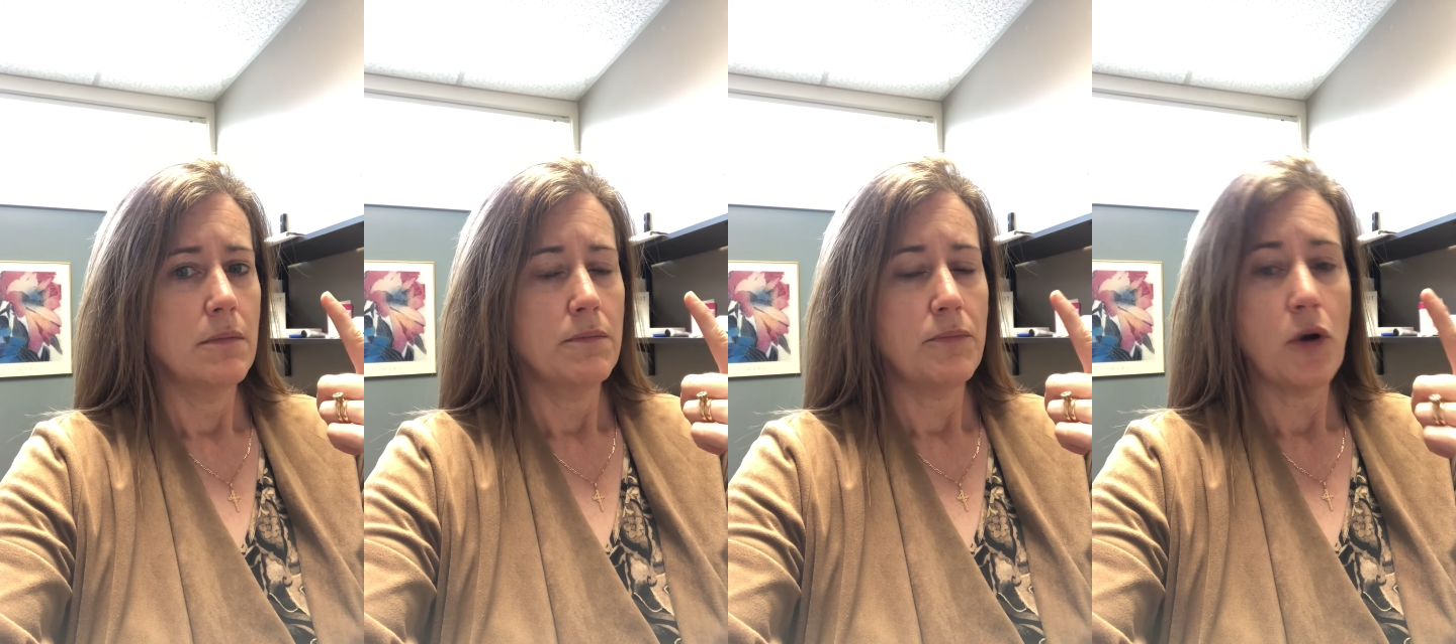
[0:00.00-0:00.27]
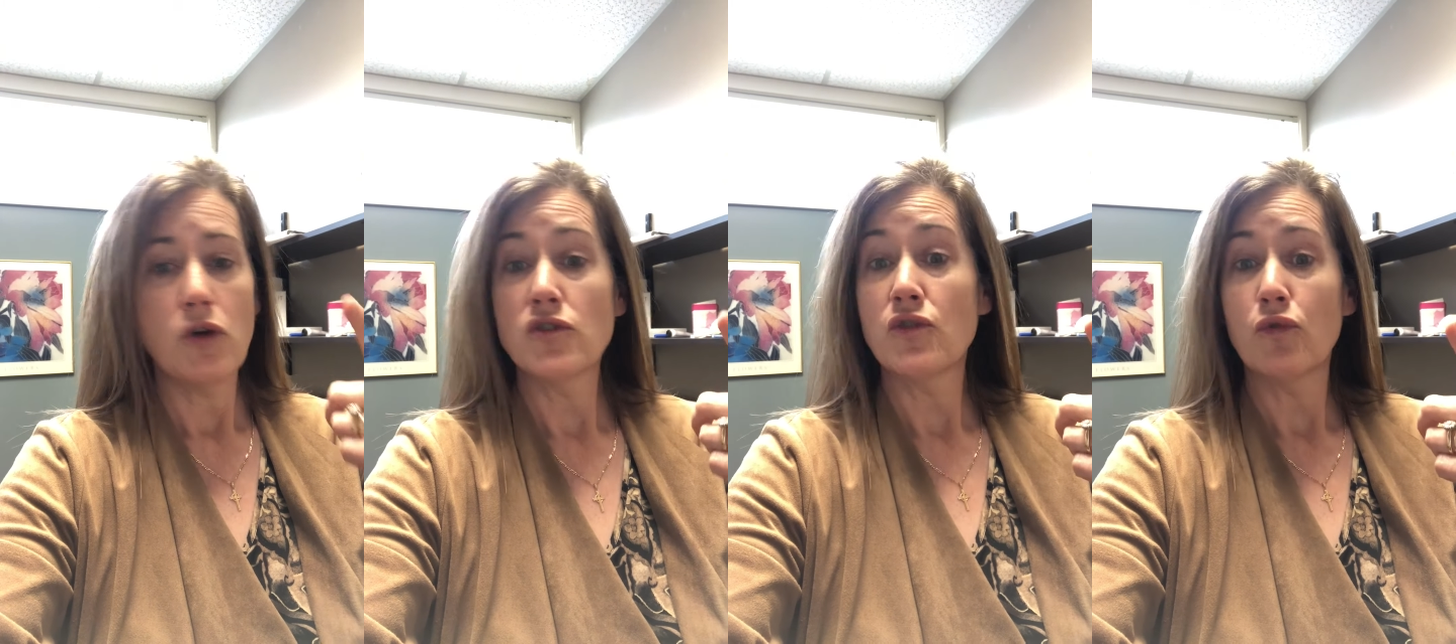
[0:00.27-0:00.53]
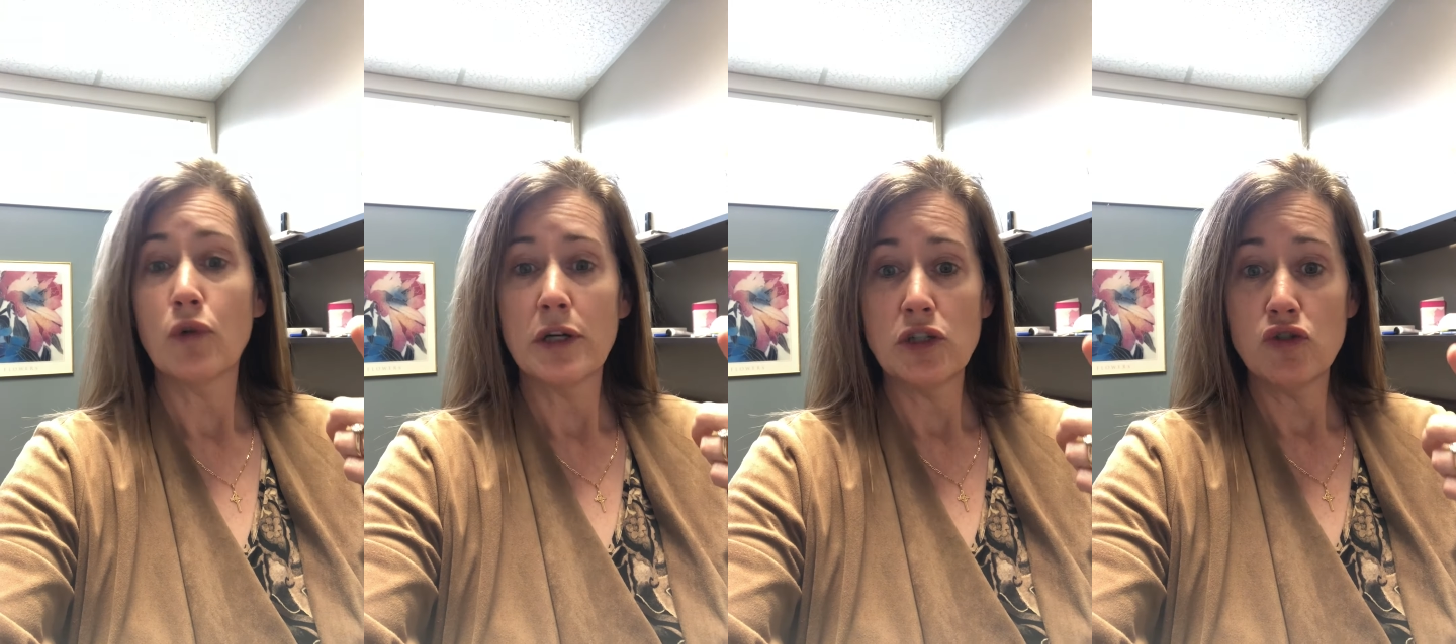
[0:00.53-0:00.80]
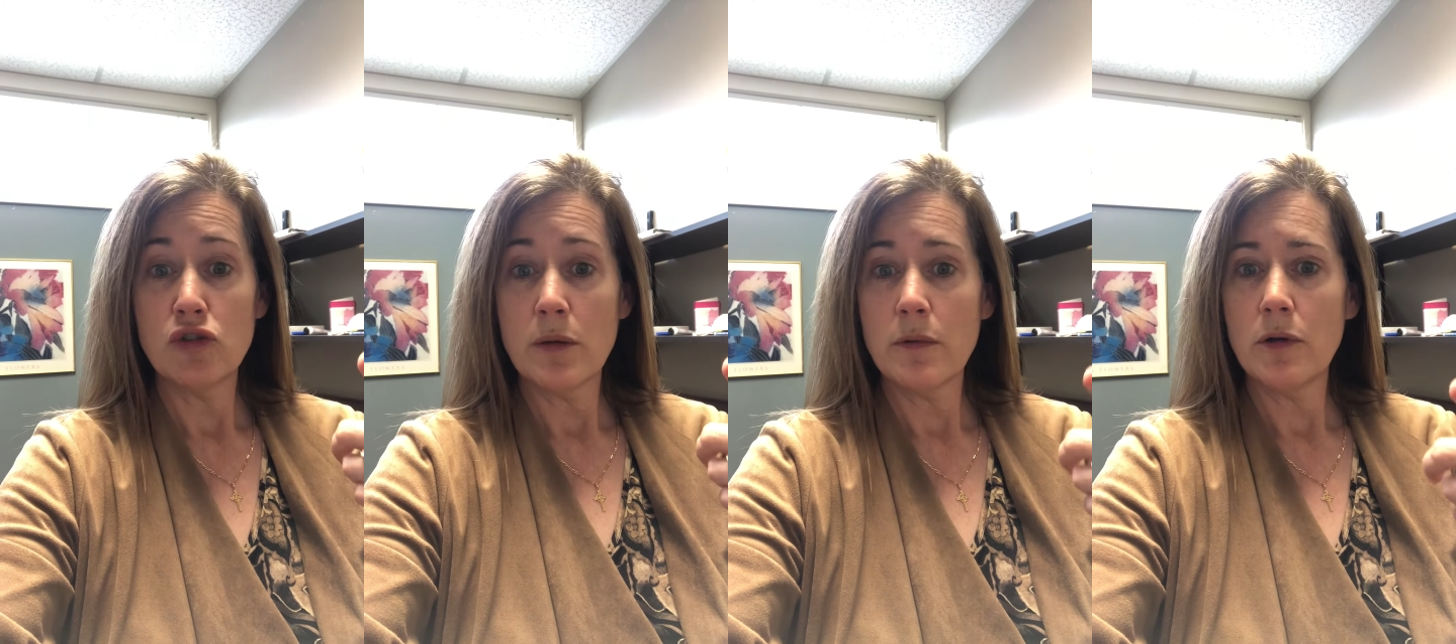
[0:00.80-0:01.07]
post-void
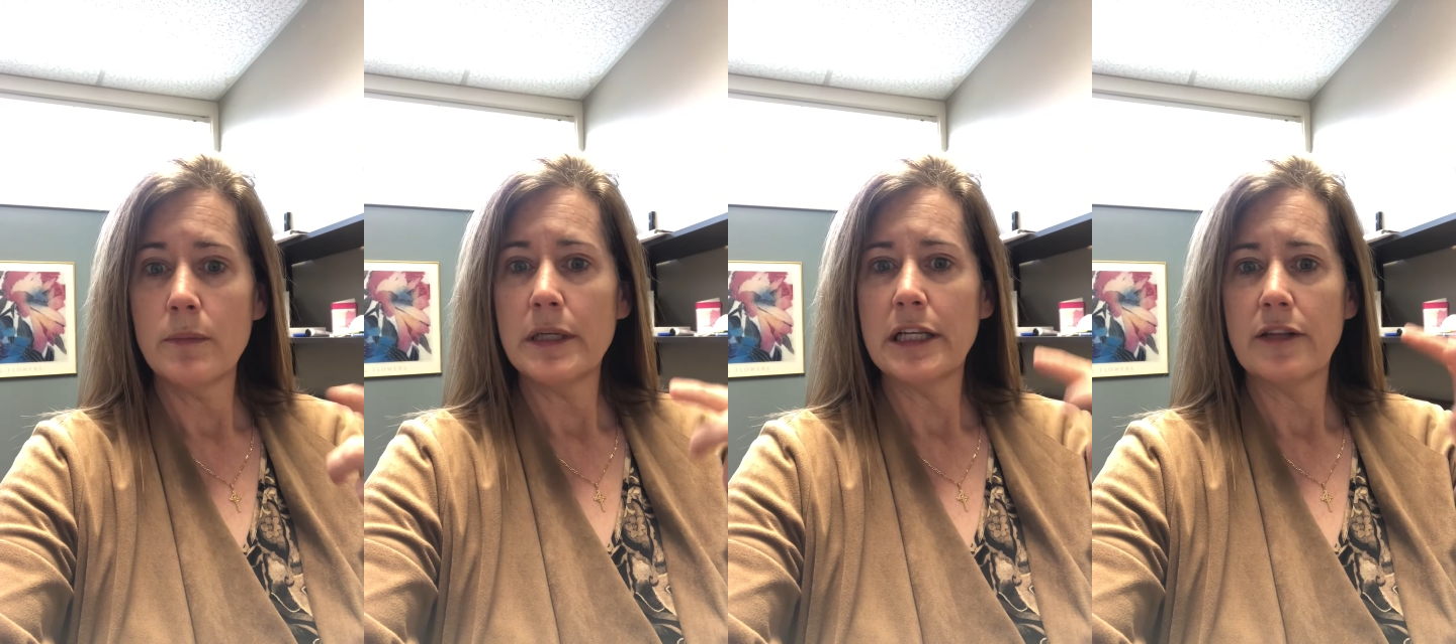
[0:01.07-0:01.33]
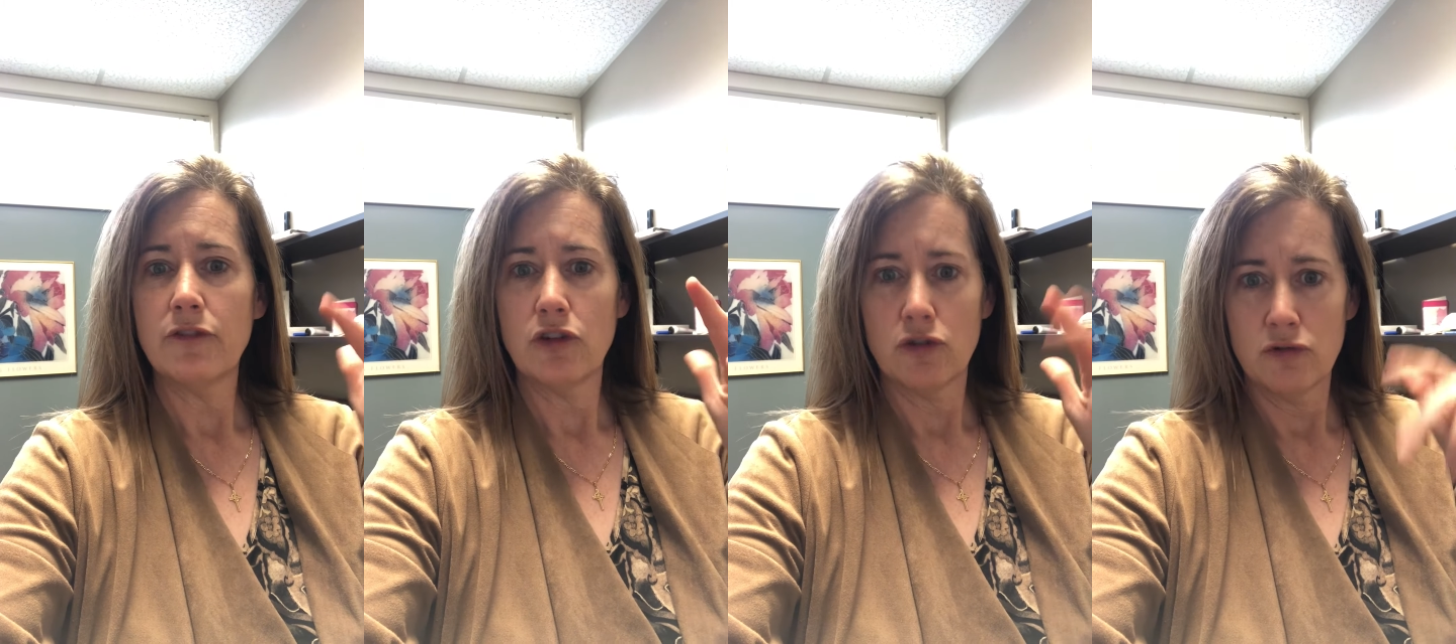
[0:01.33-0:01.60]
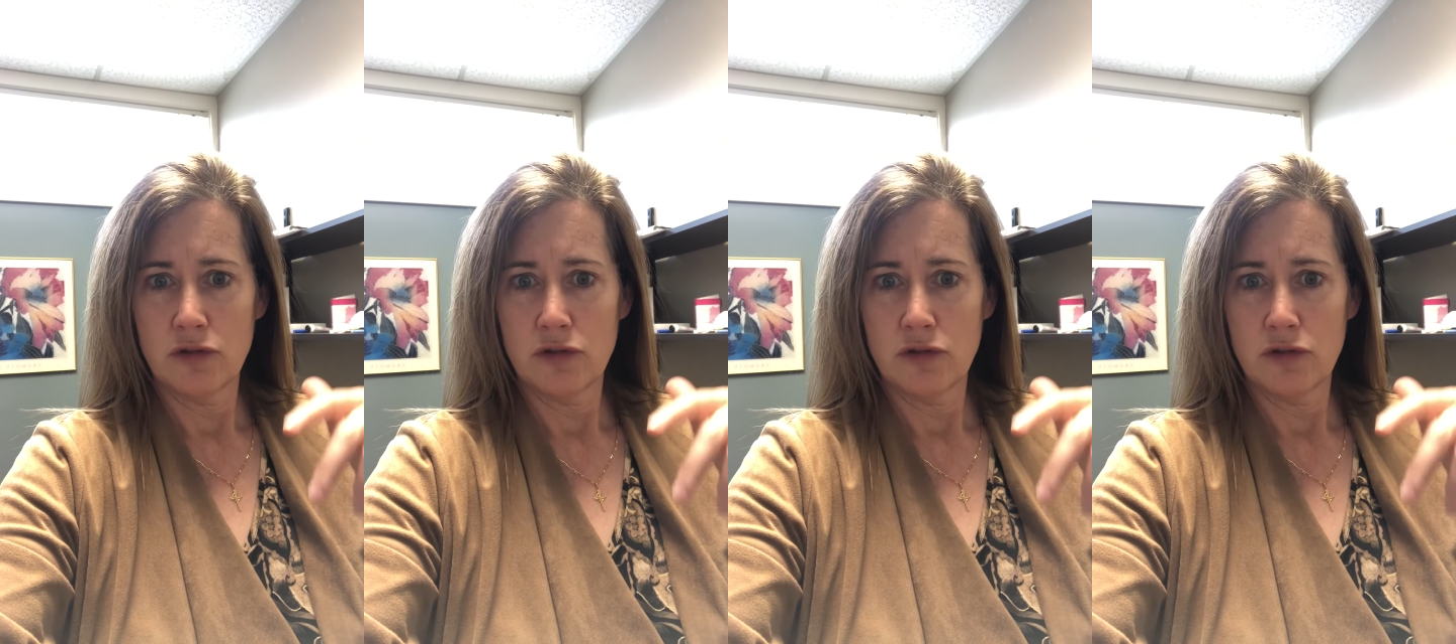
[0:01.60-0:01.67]
dribble, meaning if